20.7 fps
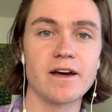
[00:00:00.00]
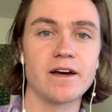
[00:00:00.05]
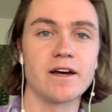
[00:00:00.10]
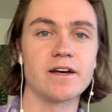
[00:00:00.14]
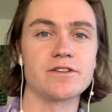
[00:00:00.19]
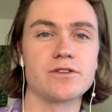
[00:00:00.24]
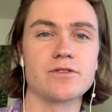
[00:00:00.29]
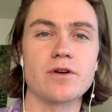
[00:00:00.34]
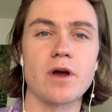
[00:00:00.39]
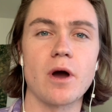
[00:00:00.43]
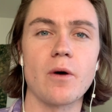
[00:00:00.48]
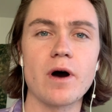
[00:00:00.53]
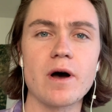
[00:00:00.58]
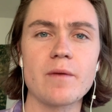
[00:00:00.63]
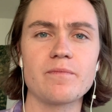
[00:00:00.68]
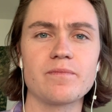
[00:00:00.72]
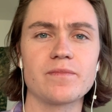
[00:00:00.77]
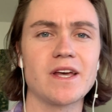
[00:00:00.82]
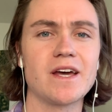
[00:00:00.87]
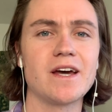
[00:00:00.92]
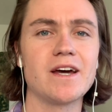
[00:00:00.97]
as you go
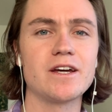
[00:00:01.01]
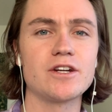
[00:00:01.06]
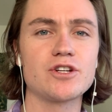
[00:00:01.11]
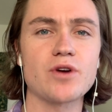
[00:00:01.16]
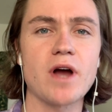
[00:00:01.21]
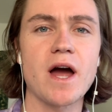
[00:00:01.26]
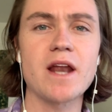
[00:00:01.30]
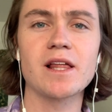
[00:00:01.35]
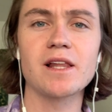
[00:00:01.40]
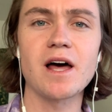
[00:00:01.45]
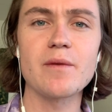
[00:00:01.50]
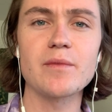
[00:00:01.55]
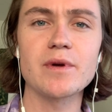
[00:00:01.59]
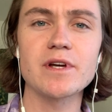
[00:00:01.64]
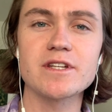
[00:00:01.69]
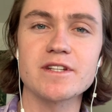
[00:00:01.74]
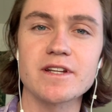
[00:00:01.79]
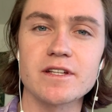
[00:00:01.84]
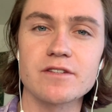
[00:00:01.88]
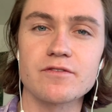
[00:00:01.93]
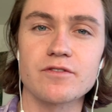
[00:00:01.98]
up. Trad climbing
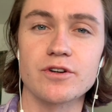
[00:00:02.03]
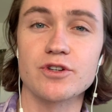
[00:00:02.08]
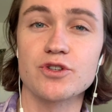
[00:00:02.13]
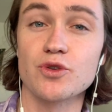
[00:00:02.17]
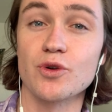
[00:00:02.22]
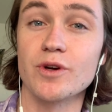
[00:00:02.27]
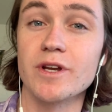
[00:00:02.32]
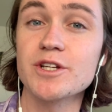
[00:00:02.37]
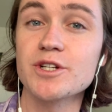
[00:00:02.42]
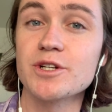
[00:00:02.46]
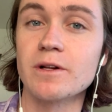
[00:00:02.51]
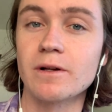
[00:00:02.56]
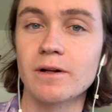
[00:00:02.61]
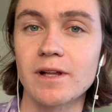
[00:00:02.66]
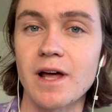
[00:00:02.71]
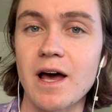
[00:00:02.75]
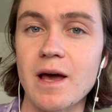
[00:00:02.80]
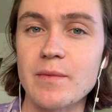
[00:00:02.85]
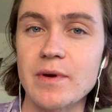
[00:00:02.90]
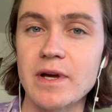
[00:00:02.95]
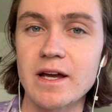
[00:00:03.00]
stands for traditional
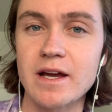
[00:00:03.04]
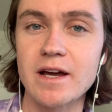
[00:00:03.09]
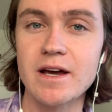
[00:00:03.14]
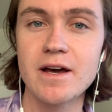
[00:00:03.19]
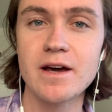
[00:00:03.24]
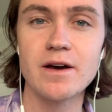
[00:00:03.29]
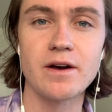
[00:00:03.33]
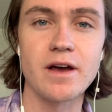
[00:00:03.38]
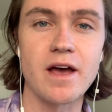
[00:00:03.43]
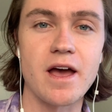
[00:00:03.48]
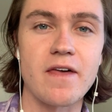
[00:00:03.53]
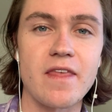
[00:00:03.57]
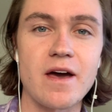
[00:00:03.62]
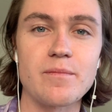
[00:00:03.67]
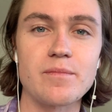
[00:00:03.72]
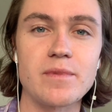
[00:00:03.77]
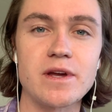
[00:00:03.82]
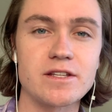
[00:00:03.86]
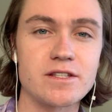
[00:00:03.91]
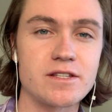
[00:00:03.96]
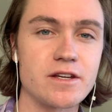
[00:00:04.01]
climbing, and that
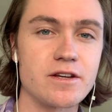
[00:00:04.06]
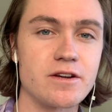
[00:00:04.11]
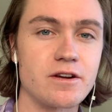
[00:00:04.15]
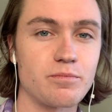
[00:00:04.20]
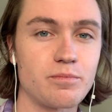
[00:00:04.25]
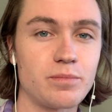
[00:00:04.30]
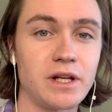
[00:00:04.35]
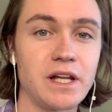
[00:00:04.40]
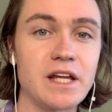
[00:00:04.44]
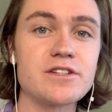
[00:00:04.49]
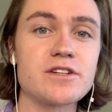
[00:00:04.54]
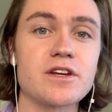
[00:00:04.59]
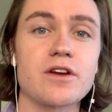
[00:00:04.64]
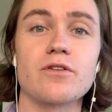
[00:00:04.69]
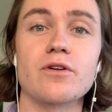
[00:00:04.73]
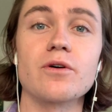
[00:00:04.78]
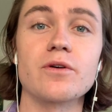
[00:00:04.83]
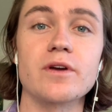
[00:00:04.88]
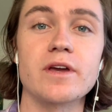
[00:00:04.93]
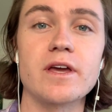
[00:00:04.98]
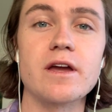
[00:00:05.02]
means that you're placing
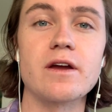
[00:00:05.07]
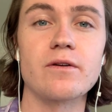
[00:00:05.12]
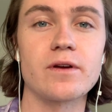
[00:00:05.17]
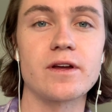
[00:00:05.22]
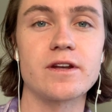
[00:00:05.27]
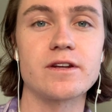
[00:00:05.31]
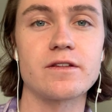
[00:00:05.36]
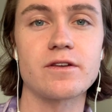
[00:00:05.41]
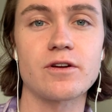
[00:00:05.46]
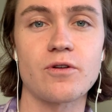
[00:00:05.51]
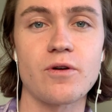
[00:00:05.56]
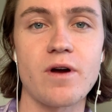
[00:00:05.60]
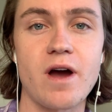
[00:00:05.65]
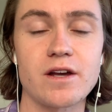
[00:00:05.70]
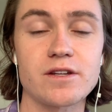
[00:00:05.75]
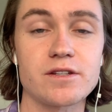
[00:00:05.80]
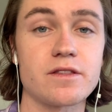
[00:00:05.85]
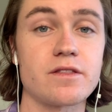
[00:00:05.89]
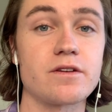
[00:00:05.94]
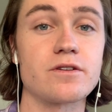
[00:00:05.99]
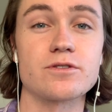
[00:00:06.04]
your own gear into the
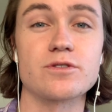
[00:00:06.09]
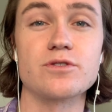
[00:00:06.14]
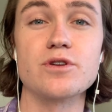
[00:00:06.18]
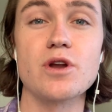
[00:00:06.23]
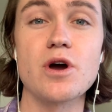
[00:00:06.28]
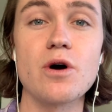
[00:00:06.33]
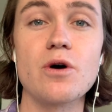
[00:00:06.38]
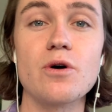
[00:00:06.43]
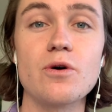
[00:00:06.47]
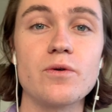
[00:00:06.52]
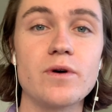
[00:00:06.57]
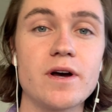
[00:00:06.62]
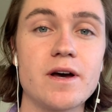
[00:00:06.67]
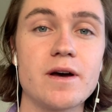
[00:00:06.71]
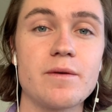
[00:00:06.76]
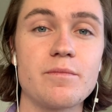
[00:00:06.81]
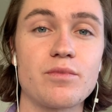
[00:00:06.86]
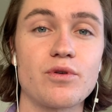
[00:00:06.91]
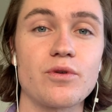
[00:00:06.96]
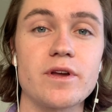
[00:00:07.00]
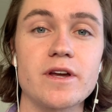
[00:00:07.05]
cracks. There's no
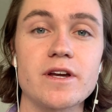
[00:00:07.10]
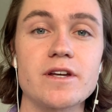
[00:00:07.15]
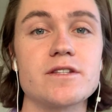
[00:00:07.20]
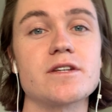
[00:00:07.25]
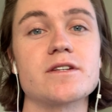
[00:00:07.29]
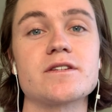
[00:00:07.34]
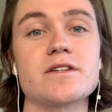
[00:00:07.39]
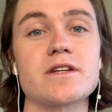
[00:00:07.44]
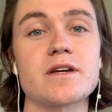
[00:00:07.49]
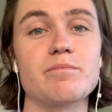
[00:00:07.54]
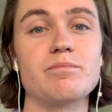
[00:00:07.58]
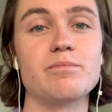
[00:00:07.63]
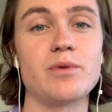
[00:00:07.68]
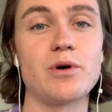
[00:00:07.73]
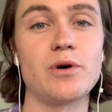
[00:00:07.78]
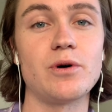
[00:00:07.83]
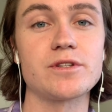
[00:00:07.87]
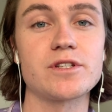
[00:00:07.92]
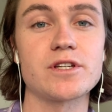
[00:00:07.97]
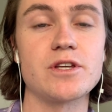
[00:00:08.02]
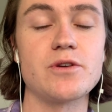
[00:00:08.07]
pre-existing
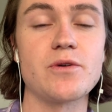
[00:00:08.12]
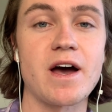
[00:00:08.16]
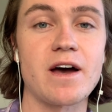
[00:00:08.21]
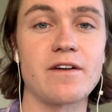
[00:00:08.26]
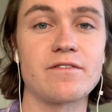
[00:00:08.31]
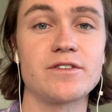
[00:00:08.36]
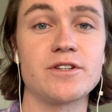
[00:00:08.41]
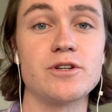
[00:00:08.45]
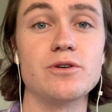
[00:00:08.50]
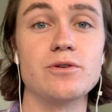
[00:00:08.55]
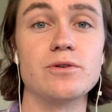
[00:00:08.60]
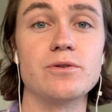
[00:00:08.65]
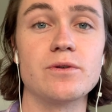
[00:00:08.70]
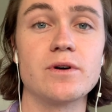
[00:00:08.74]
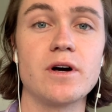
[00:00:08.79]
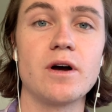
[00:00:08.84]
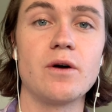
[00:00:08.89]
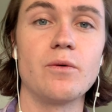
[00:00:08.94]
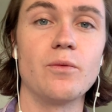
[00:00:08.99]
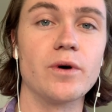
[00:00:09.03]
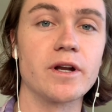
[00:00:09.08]
bolts. You have to
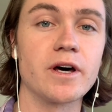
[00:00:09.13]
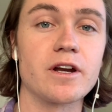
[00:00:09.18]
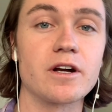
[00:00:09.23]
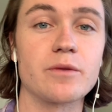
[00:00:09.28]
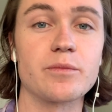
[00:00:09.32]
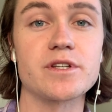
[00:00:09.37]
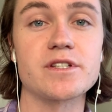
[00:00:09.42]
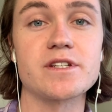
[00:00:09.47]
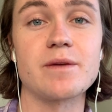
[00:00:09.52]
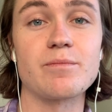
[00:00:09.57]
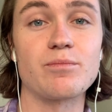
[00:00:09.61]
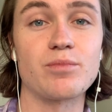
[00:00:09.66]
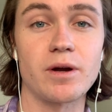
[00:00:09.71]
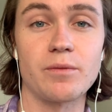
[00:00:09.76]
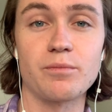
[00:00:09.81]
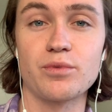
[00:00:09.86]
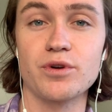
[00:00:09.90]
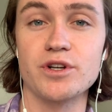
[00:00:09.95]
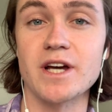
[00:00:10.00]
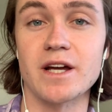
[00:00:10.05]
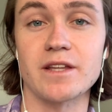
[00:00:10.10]

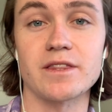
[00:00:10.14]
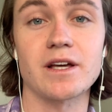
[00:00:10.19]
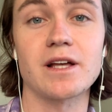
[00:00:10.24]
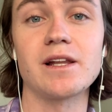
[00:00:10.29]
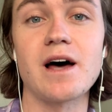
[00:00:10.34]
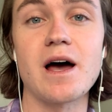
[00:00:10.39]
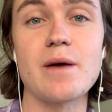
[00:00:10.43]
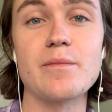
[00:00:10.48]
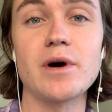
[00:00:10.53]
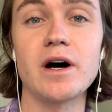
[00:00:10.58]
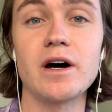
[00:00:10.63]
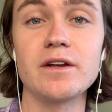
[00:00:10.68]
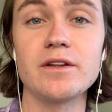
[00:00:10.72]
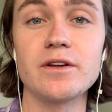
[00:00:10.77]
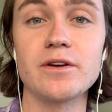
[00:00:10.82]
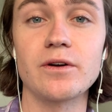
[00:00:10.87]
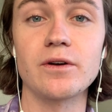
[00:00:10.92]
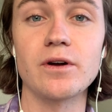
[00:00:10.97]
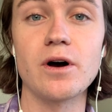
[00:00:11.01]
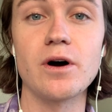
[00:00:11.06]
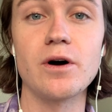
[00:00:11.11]
100% protect the climb on
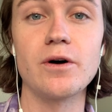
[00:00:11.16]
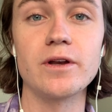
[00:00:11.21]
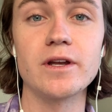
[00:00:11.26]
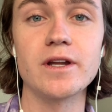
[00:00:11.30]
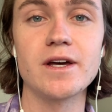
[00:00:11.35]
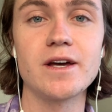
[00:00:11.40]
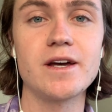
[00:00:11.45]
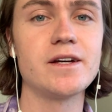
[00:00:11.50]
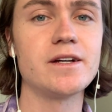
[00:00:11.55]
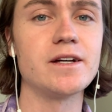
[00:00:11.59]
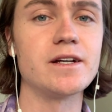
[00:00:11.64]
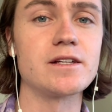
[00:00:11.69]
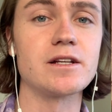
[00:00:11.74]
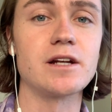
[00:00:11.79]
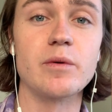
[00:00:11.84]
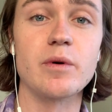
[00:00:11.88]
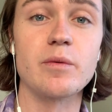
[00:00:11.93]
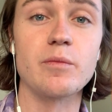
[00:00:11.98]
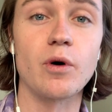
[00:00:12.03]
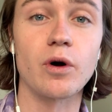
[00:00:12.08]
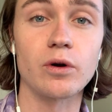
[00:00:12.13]
your own. It's a
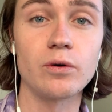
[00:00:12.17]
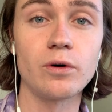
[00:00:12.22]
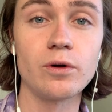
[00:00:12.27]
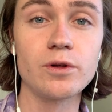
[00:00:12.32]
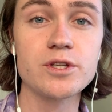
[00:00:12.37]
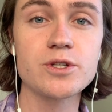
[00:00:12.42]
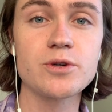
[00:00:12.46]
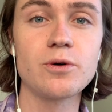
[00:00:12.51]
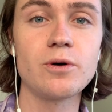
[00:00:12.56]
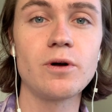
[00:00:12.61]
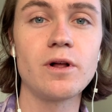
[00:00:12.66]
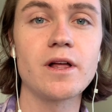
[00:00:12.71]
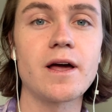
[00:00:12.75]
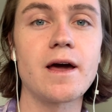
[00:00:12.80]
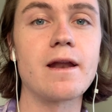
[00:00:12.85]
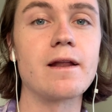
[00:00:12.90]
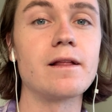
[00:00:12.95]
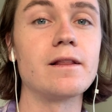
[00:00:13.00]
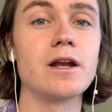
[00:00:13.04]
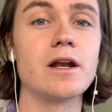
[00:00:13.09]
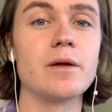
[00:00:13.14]
little bit more old school
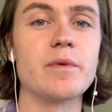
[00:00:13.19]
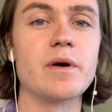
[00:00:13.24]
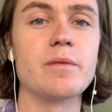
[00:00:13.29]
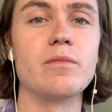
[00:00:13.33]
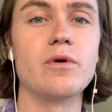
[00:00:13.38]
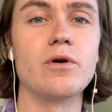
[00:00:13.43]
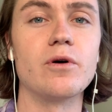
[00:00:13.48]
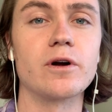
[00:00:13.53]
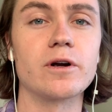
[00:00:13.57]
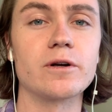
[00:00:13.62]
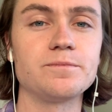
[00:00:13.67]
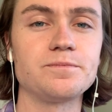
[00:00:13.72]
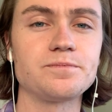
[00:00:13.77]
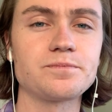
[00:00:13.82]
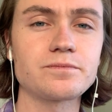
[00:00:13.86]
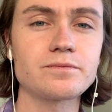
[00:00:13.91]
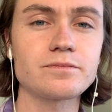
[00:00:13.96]
and a little bit more